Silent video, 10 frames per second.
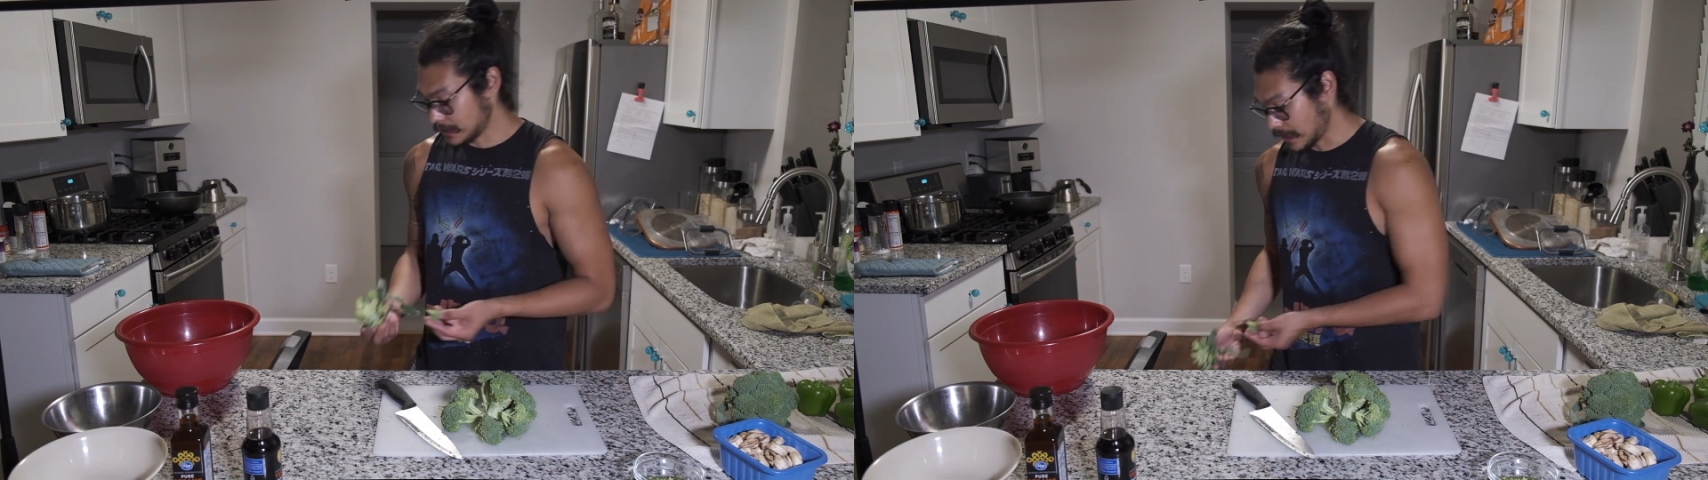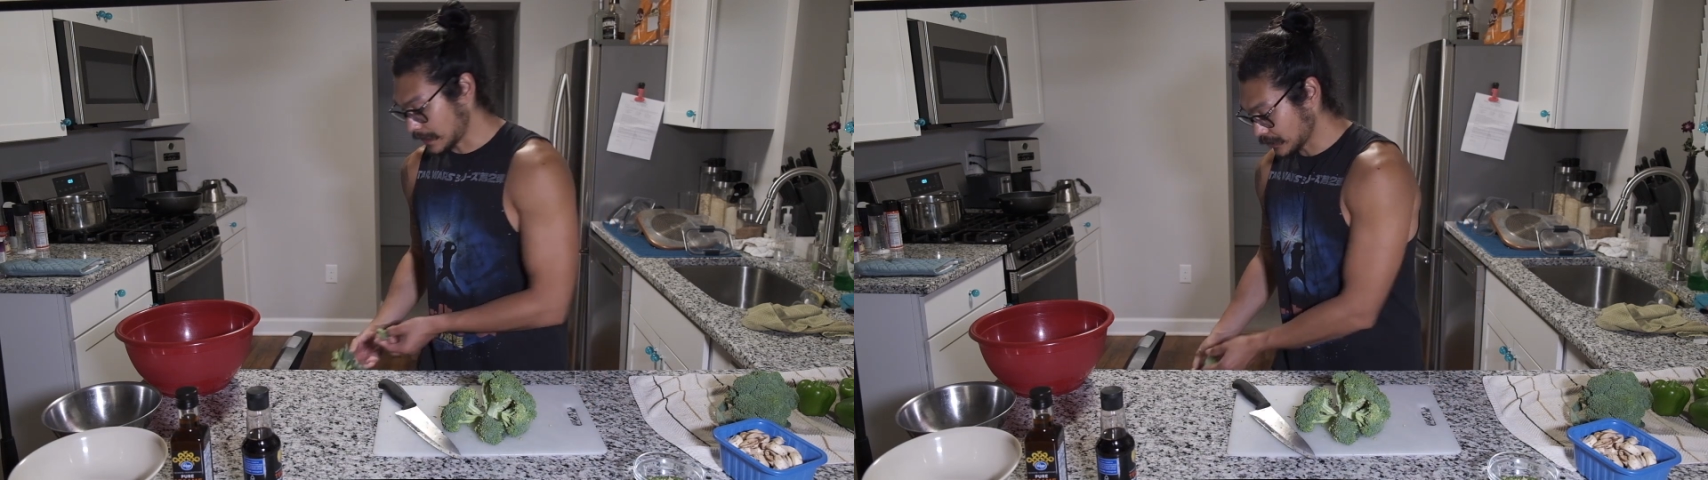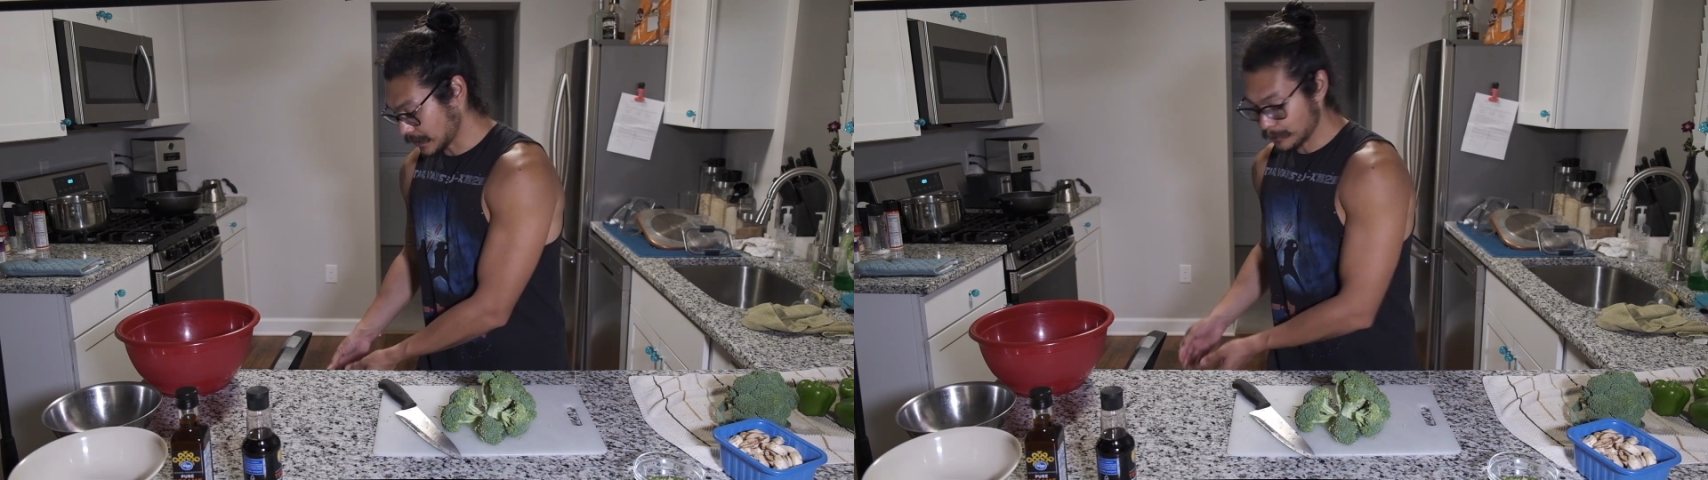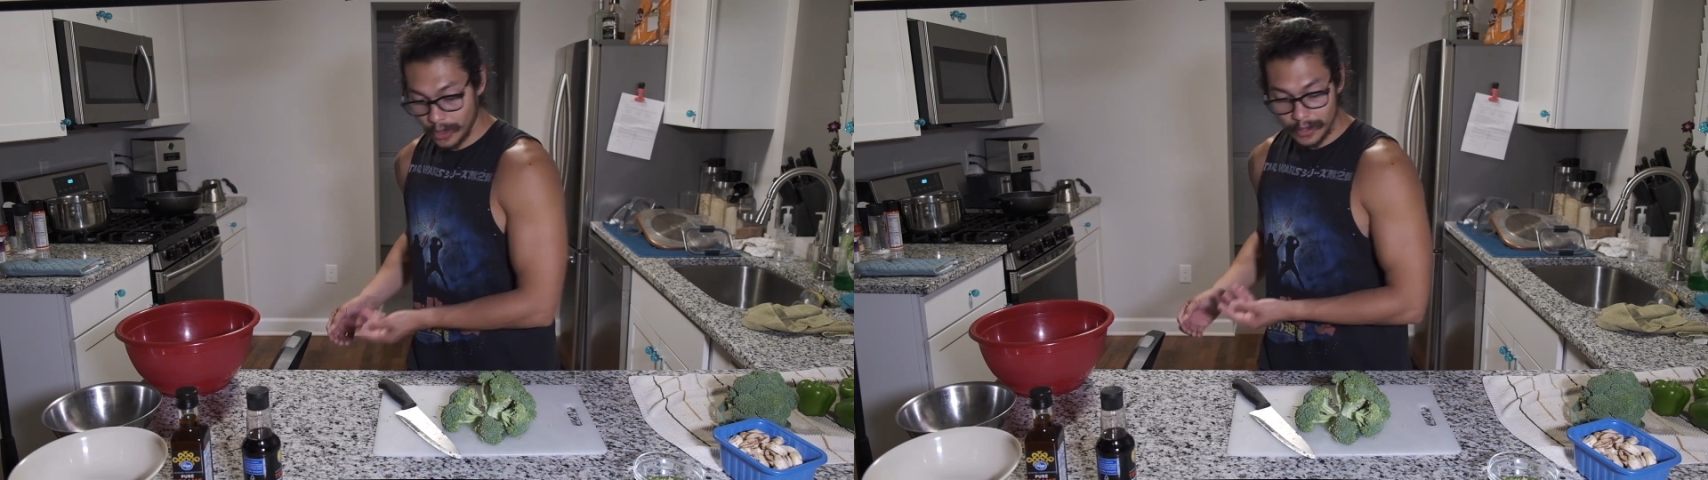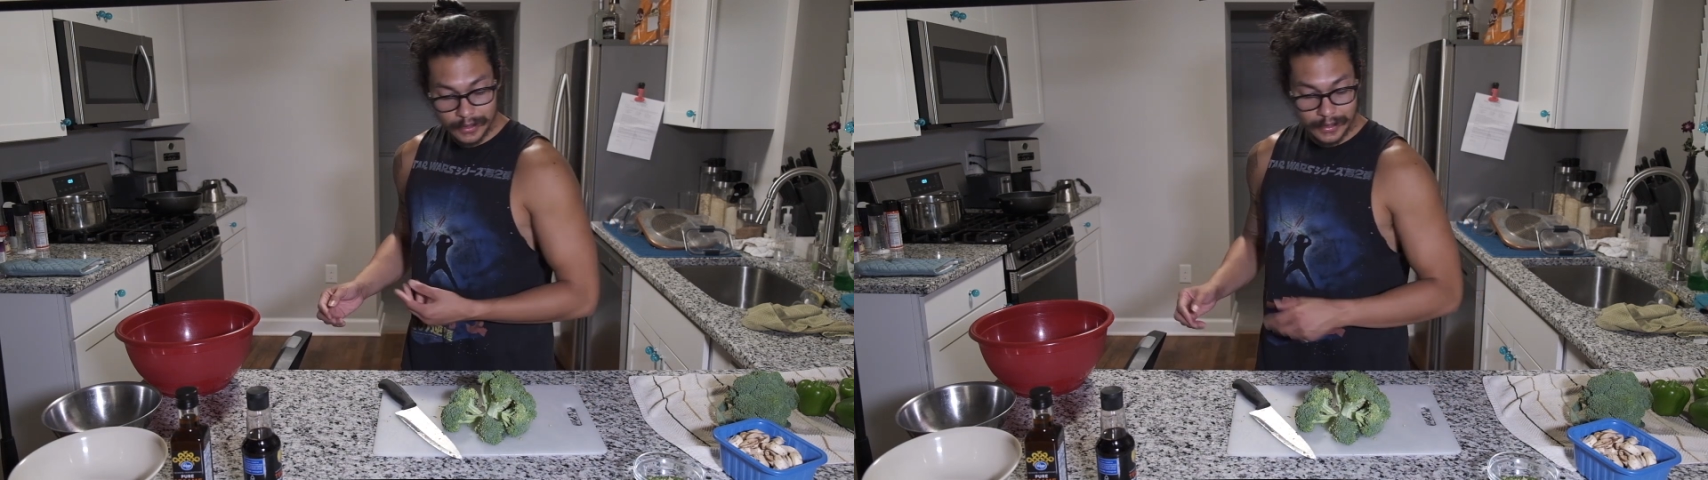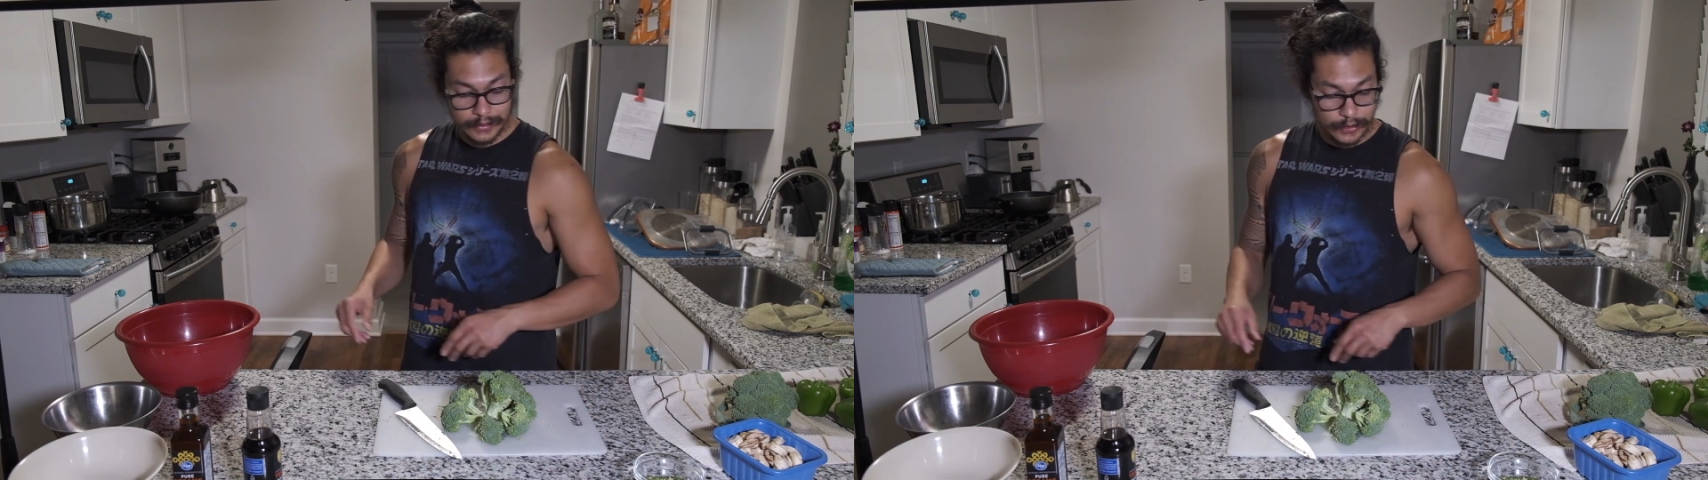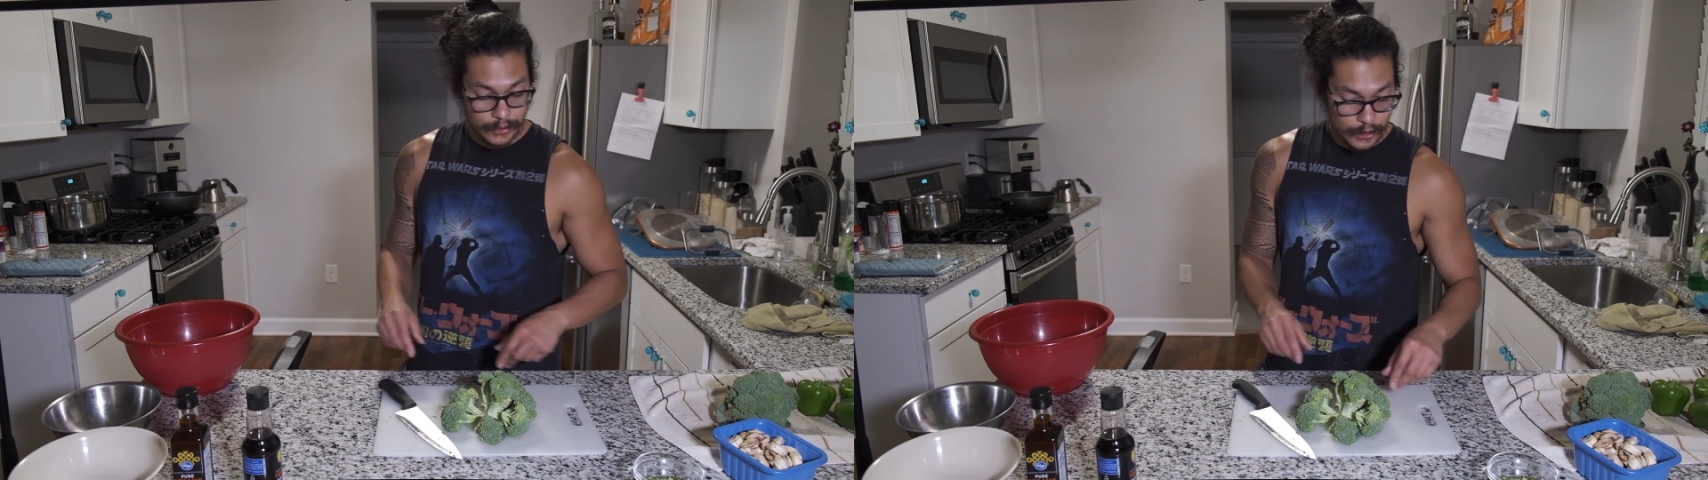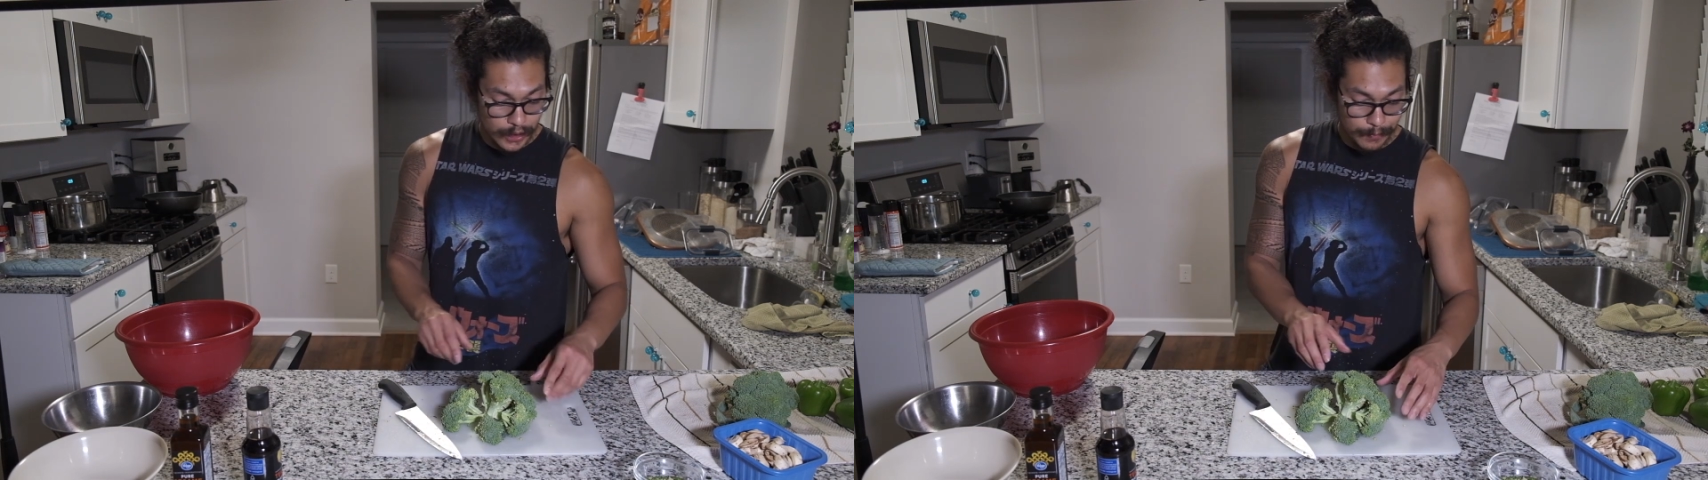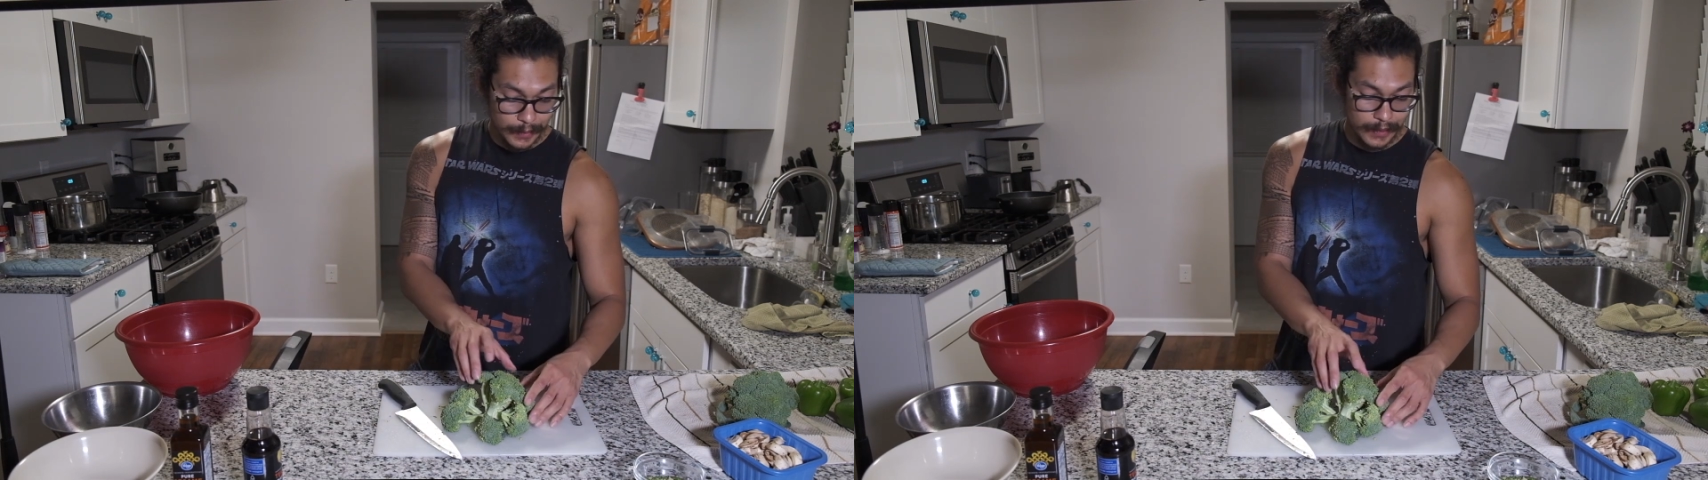I just like broccoli because it's cheap